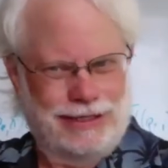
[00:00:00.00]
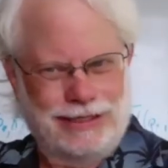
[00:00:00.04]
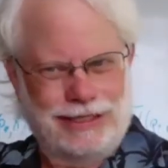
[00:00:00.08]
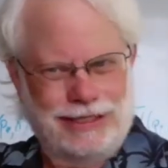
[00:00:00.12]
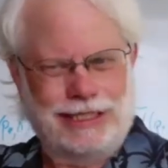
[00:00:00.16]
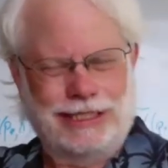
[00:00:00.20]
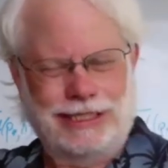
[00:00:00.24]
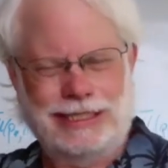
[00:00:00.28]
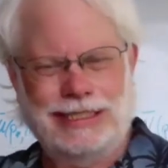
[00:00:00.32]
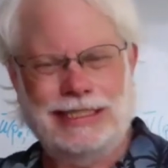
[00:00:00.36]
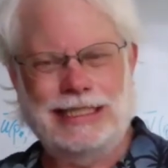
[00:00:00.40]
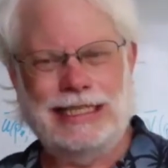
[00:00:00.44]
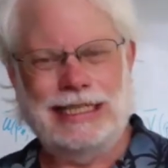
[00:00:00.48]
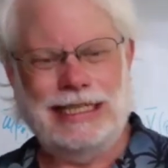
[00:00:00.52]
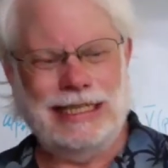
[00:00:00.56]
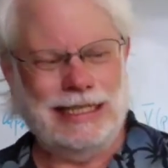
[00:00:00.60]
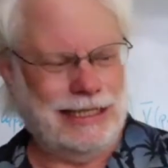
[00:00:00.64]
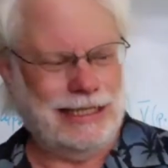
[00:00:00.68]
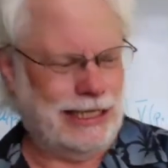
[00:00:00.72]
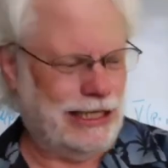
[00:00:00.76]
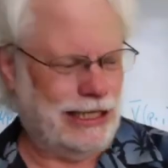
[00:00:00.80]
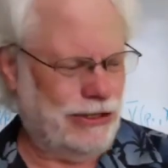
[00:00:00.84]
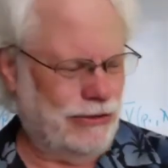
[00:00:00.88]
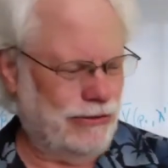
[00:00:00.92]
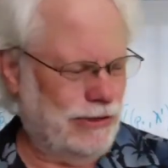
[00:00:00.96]
to see
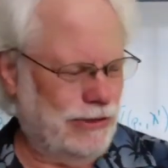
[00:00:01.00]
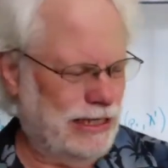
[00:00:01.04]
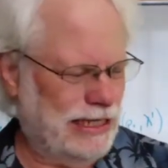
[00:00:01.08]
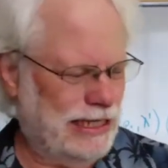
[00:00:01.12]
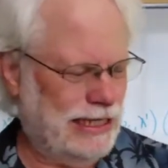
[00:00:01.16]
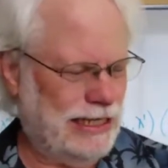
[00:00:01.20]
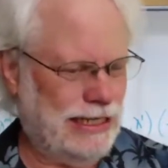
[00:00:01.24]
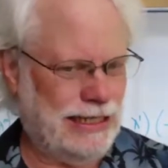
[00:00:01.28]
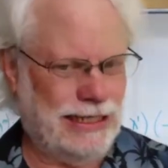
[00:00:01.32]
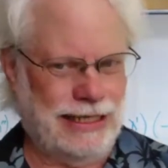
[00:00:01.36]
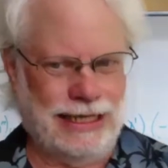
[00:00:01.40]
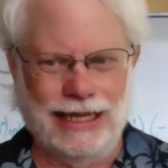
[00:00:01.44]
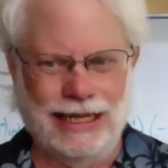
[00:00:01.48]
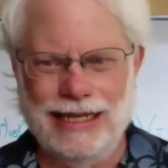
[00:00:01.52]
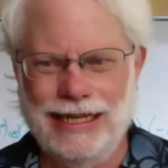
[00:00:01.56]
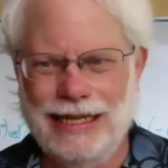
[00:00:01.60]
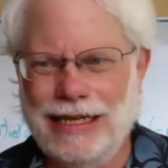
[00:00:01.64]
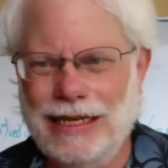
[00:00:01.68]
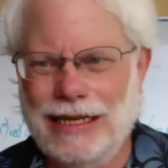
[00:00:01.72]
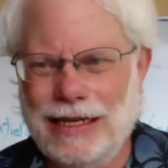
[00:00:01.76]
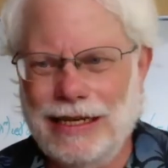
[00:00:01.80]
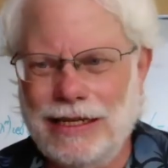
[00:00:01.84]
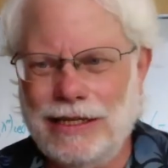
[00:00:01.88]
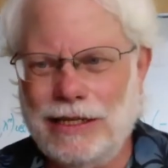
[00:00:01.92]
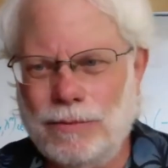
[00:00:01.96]
that you need
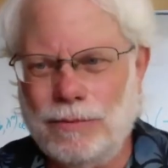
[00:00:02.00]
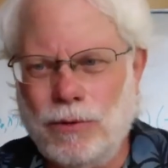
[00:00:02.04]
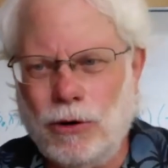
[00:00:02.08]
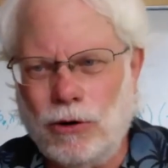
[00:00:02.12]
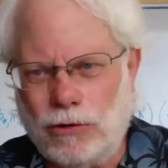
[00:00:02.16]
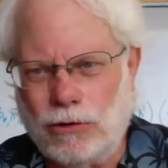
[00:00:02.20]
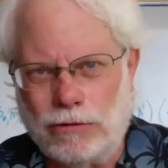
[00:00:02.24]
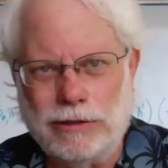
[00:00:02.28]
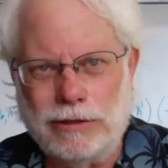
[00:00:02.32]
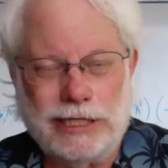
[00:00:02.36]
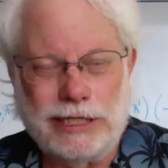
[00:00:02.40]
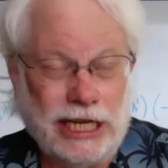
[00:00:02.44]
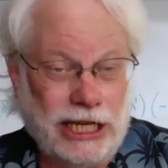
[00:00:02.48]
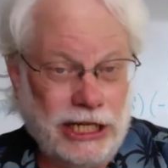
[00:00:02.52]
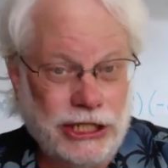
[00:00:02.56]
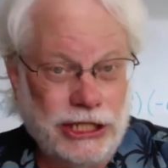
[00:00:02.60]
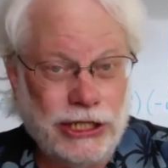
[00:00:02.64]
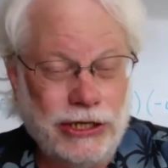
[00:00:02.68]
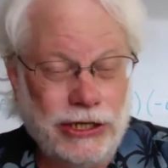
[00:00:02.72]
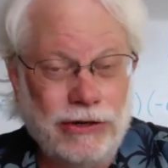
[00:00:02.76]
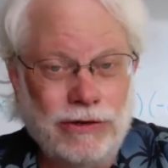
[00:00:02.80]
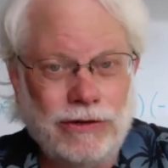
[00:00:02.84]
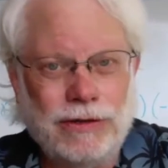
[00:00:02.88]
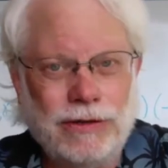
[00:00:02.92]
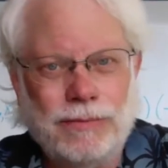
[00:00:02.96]
the
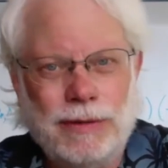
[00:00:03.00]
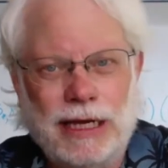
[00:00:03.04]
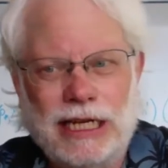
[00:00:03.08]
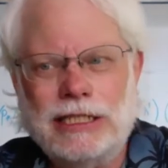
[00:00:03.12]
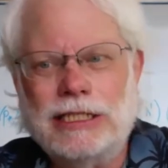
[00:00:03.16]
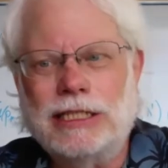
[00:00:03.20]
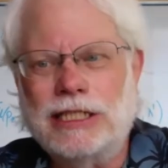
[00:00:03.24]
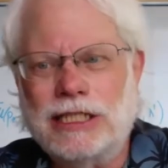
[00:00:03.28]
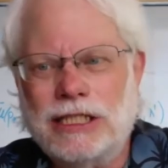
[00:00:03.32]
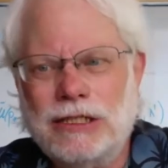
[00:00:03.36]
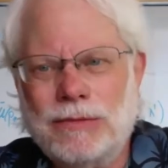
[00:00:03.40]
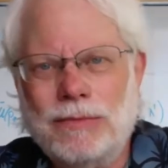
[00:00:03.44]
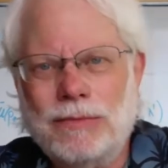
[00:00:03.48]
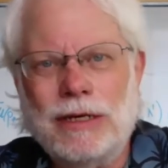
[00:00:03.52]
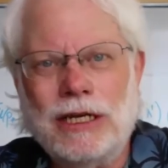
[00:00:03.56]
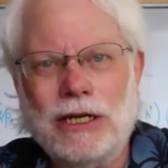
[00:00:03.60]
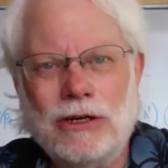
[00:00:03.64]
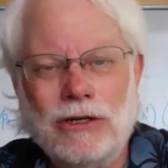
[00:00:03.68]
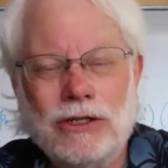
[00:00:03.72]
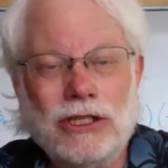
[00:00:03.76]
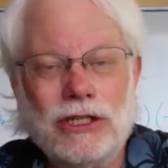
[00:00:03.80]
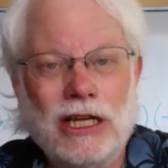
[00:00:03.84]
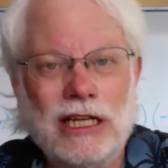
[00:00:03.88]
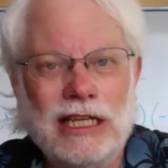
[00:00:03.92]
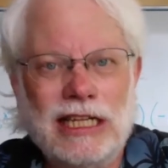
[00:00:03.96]
polarization or the basis
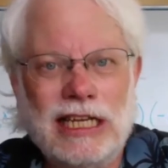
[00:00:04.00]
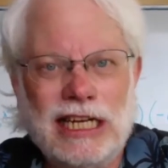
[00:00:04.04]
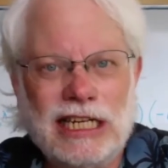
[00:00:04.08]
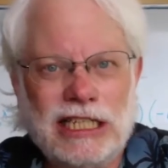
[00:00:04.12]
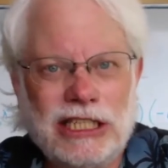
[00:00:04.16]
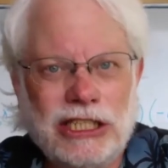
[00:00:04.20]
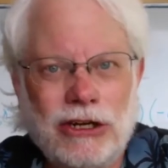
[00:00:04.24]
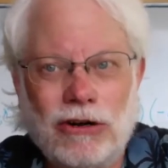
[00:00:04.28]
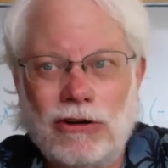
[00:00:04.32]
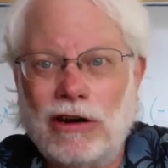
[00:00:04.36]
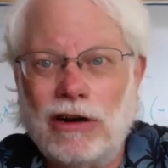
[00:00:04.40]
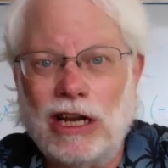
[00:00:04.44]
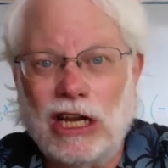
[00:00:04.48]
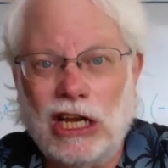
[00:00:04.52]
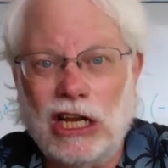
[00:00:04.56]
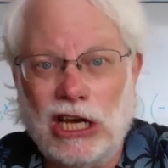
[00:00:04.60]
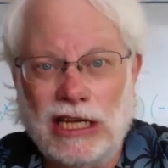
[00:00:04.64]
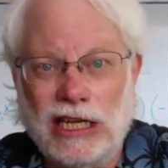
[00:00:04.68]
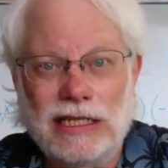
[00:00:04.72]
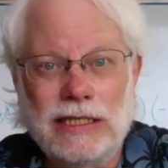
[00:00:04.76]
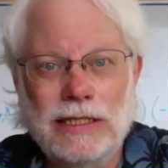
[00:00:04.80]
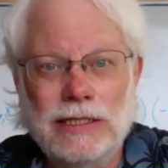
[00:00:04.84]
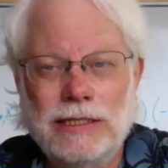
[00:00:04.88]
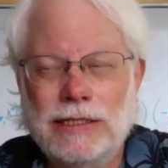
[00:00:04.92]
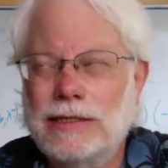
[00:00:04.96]
spinors on the external
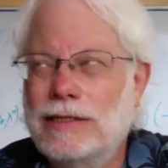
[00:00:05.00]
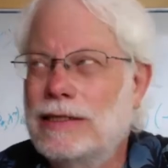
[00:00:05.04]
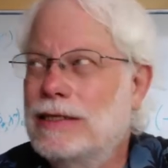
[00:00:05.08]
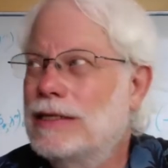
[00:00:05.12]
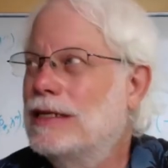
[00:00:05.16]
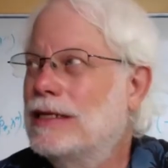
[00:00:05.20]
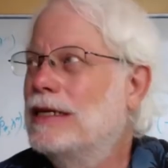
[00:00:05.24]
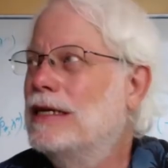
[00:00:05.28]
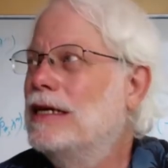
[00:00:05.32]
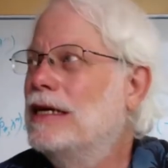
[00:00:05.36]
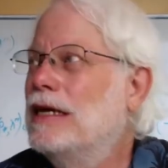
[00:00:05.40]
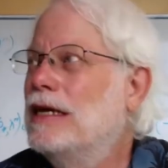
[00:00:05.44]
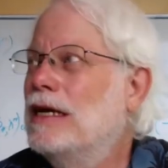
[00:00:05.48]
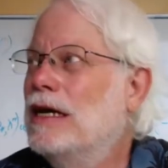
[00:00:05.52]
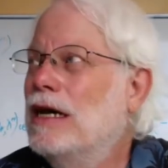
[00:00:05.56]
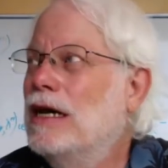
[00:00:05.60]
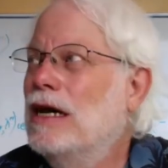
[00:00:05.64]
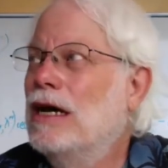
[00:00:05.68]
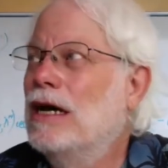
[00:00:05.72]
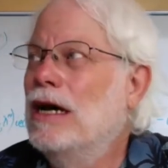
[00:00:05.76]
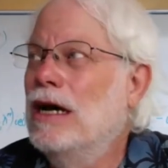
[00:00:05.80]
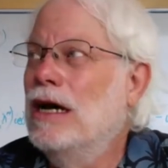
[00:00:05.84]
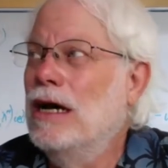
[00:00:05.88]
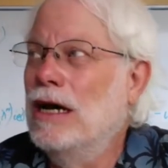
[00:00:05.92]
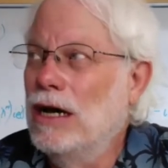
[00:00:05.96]
lines.
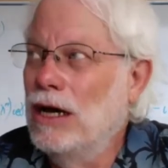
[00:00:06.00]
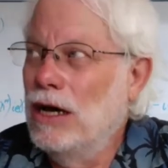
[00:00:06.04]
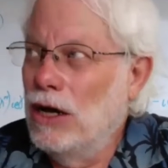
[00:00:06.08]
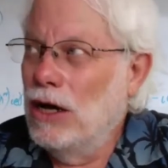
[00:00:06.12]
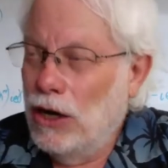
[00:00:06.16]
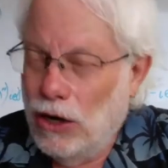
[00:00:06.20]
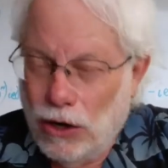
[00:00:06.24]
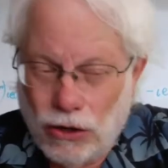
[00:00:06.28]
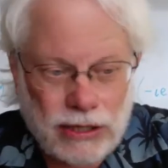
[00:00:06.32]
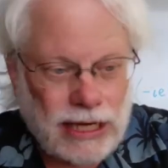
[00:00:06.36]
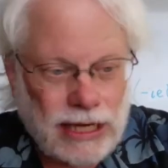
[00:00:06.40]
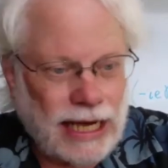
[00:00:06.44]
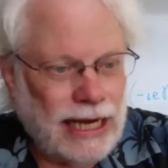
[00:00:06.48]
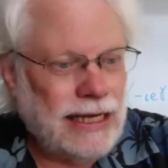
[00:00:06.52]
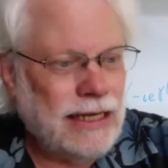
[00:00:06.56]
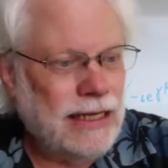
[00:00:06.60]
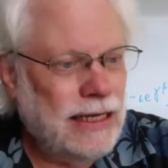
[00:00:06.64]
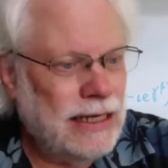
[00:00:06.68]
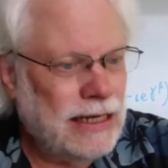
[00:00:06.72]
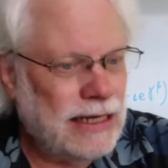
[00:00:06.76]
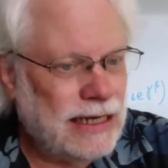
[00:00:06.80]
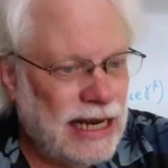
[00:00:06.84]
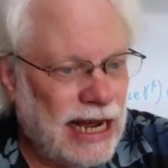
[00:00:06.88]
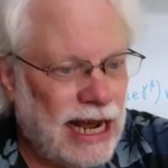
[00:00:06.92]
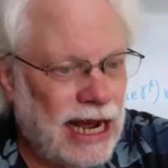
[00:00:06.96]
Okay,
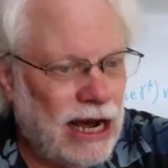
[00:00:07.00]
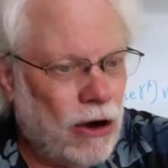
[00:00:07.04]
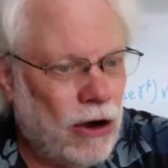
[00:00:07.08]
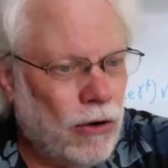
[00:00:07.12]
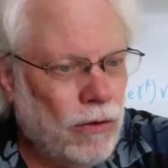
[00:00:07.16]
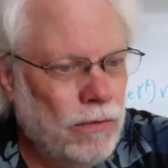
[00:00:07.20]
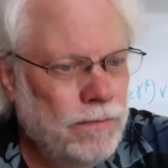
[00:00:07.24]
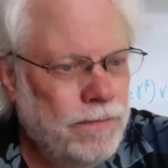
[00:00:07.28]
now,